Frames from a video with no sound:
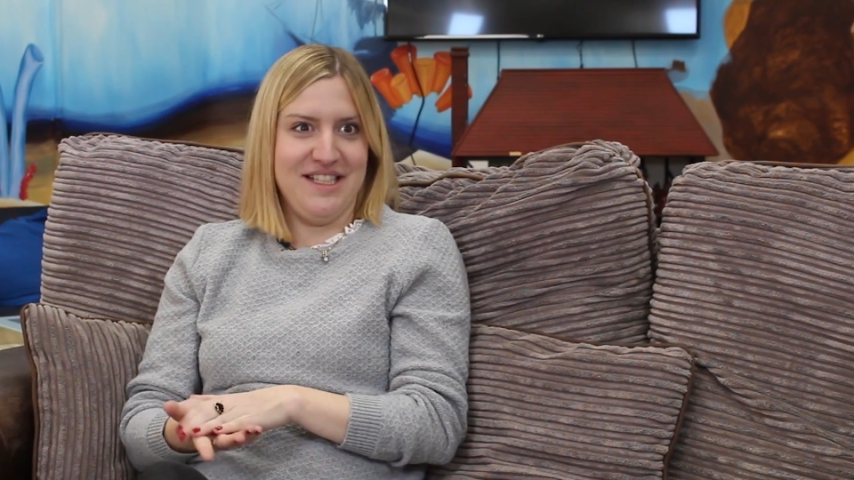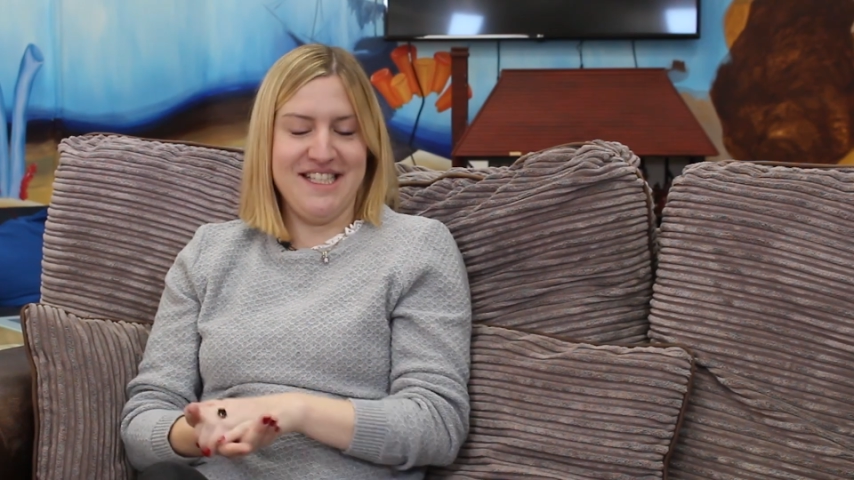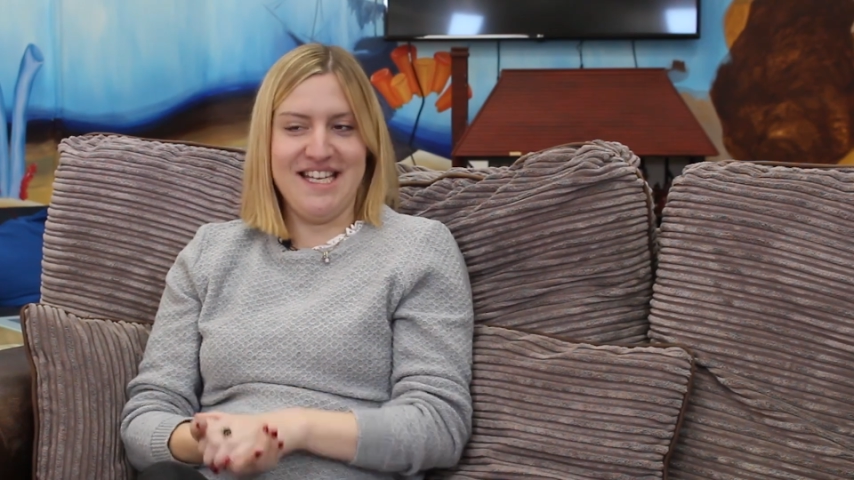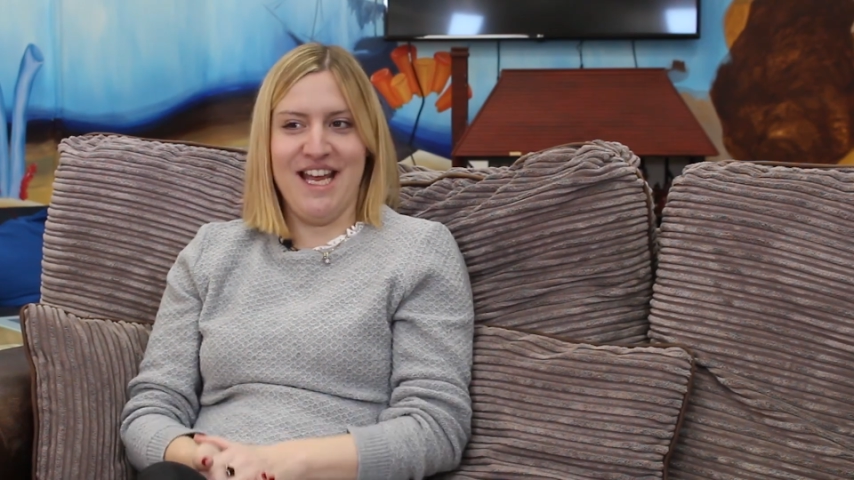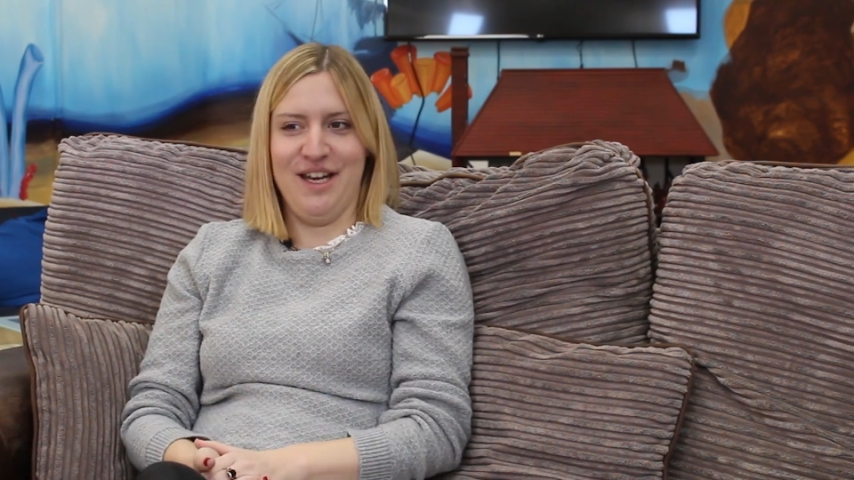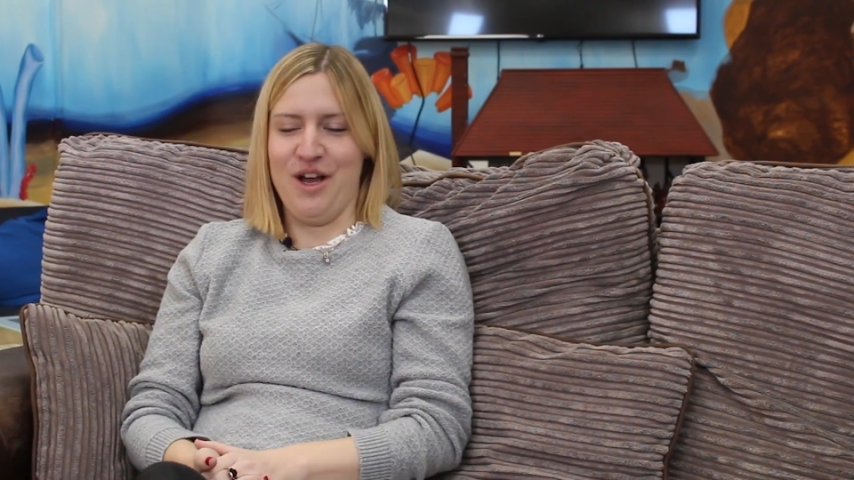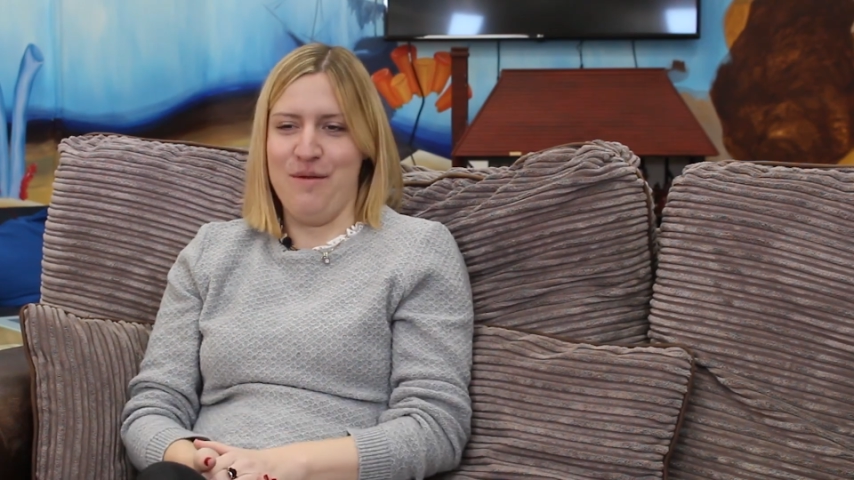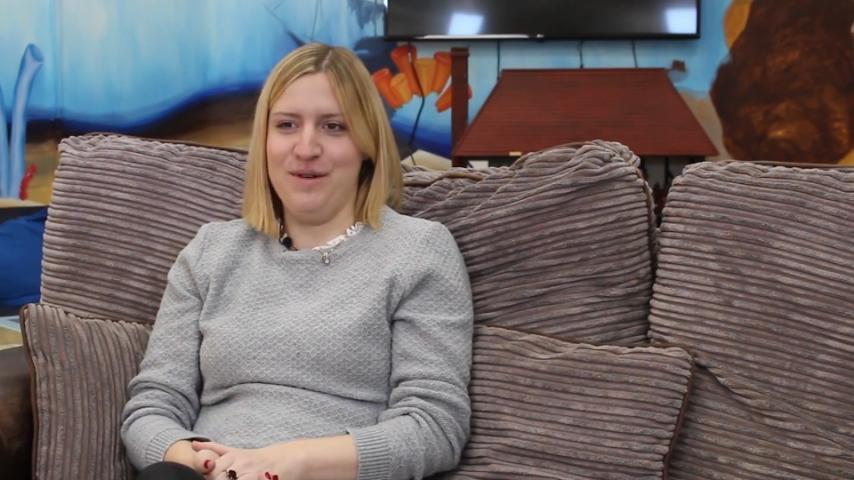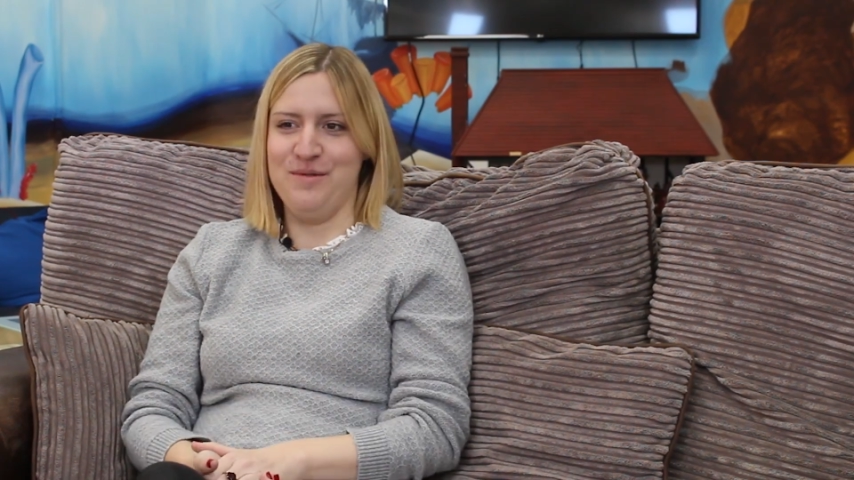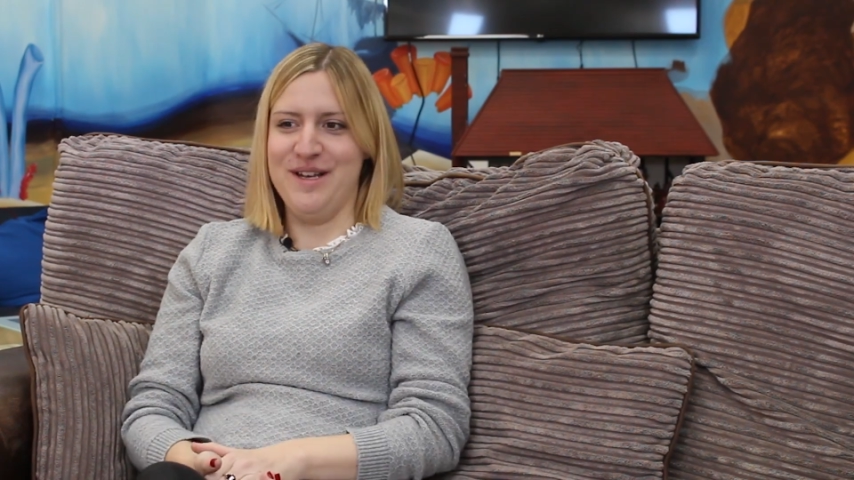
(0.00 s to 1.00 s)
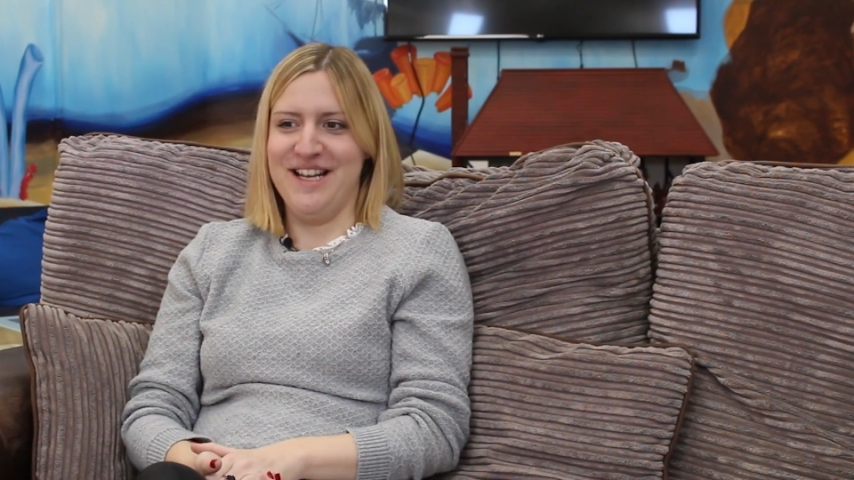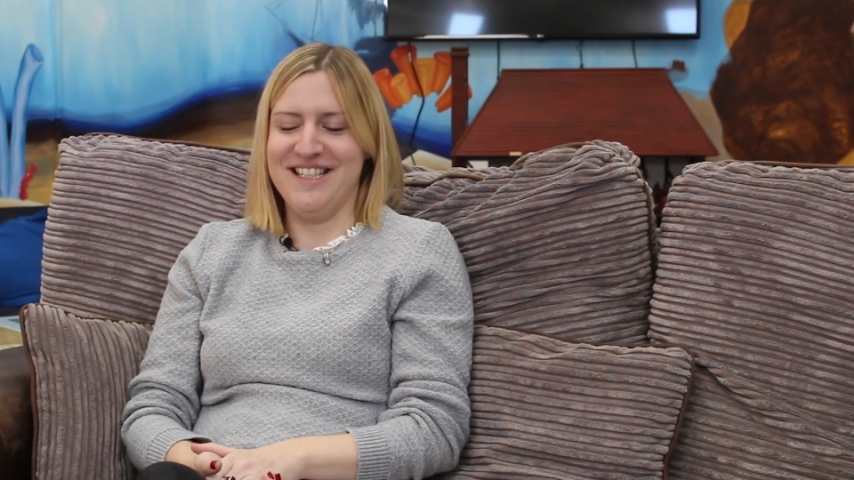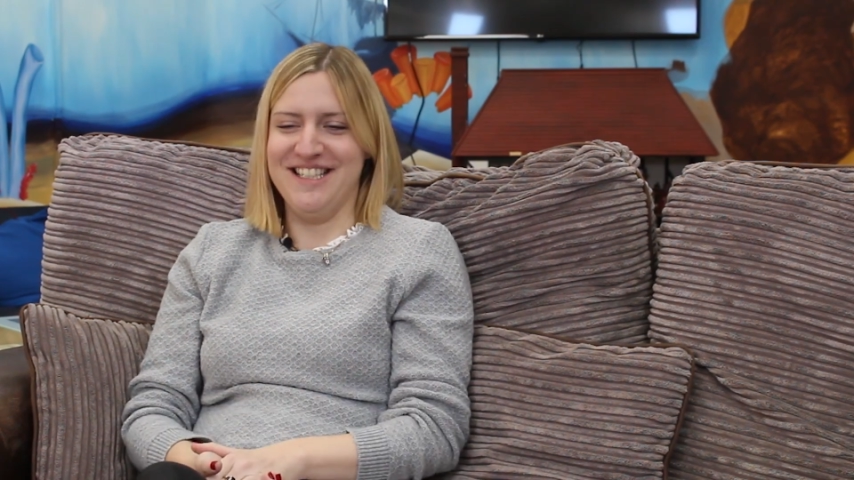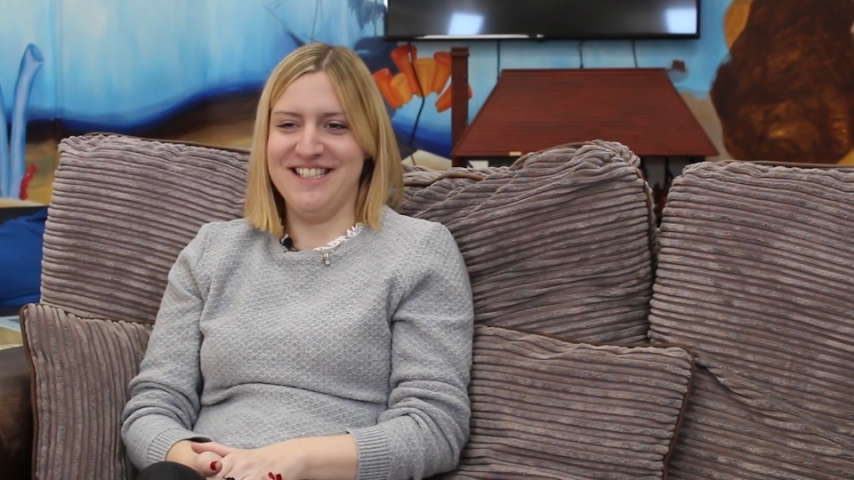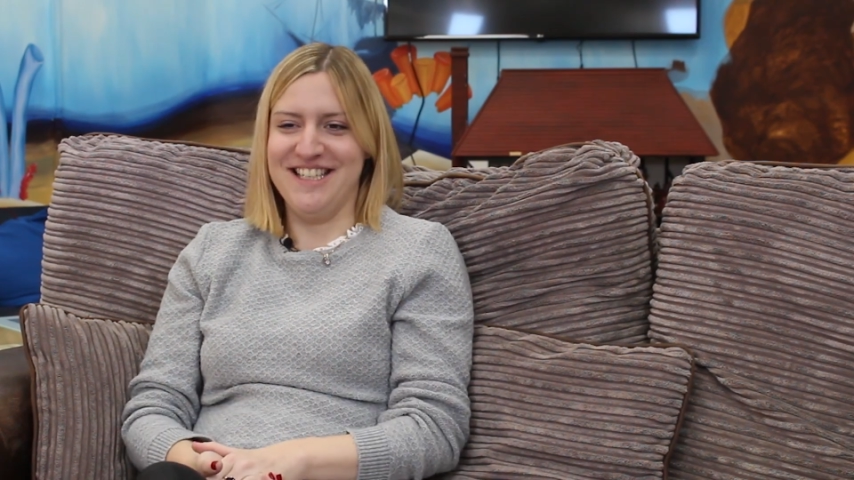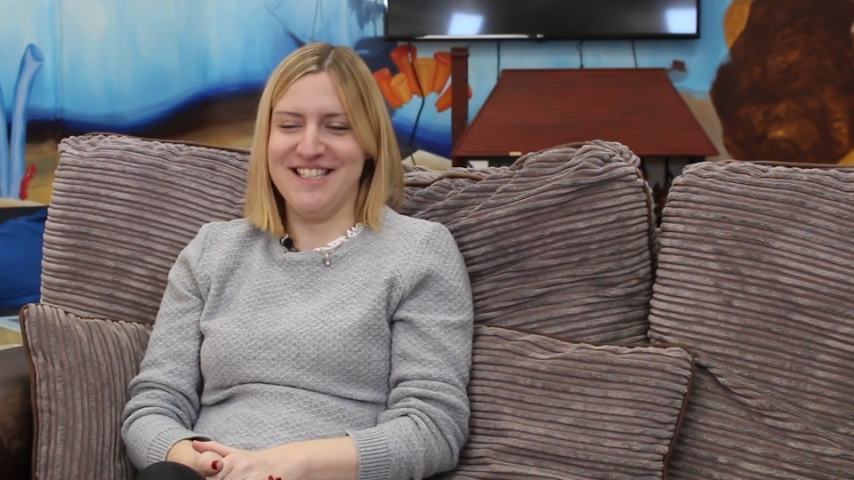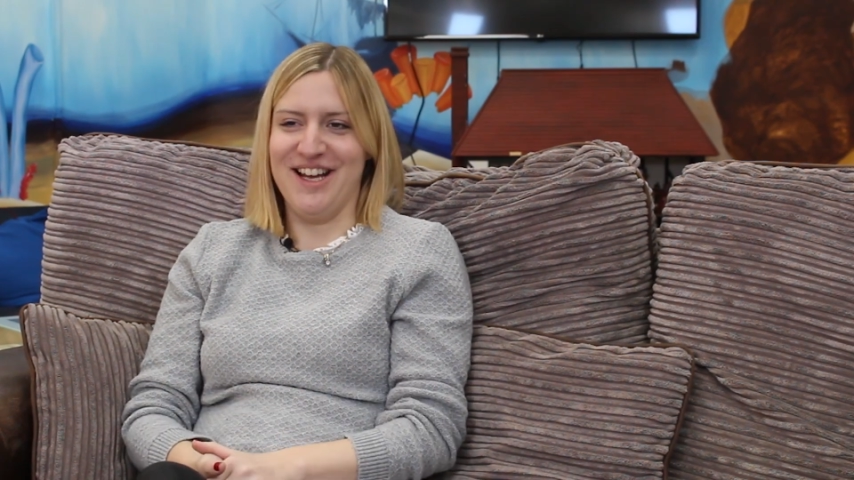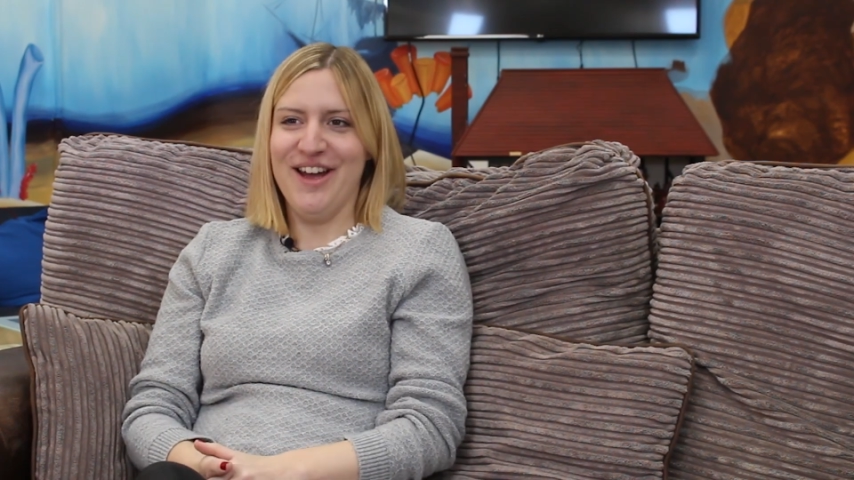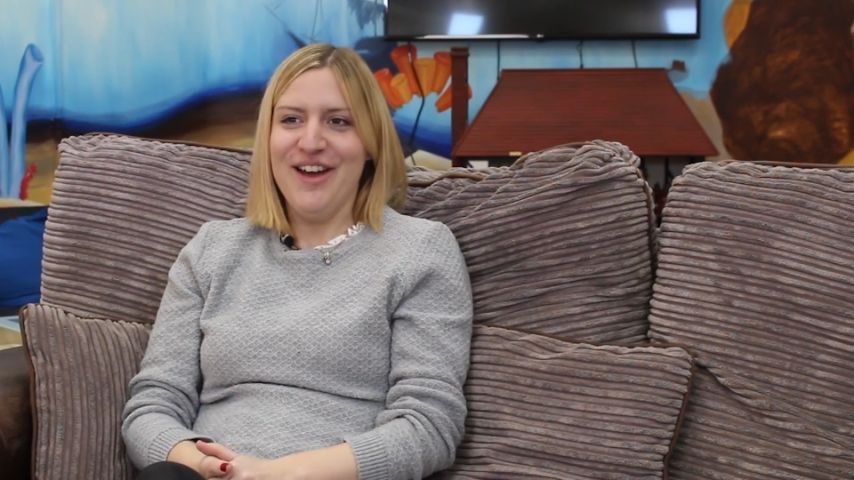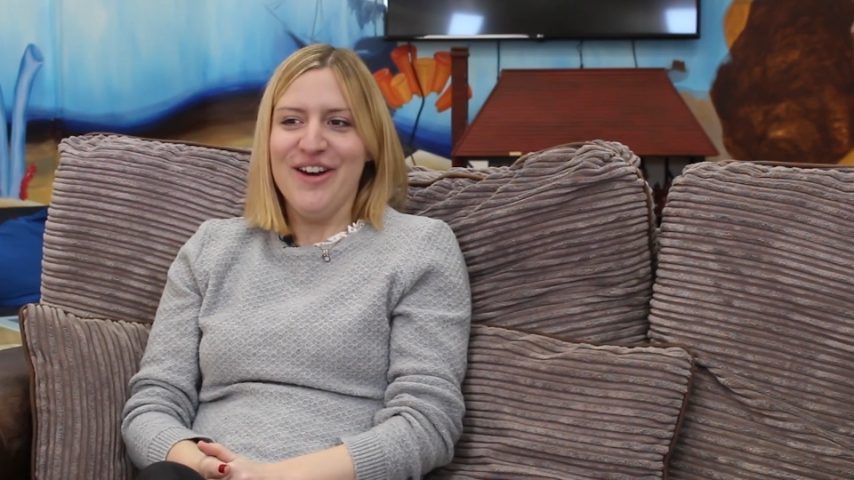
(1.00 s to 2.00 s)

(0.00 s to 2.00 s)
to stay in a couple of weeks and she's like